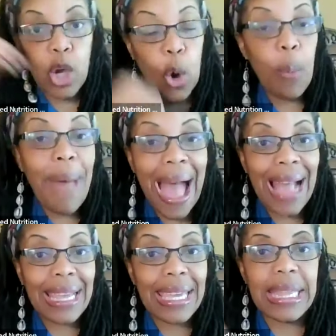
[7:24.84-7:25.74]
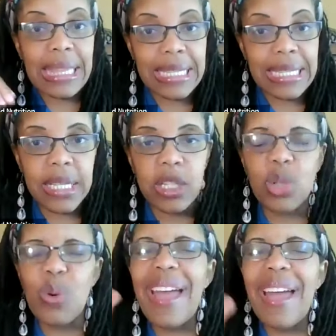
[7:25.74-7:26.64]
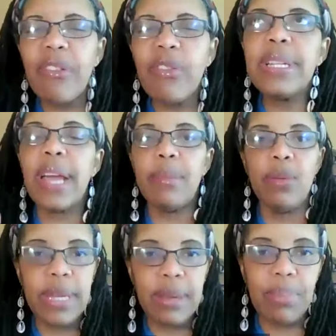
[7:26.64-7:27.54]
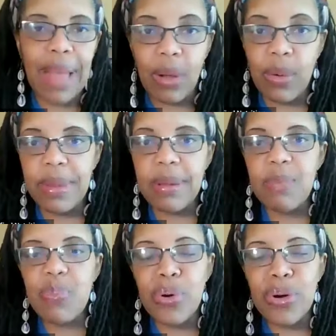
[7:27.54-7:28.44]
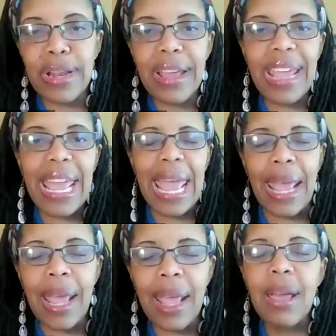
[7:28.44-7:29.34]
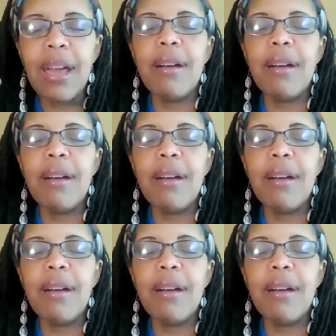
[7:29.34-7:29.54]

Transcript: go back and listen. So every time you eat, Black women, put a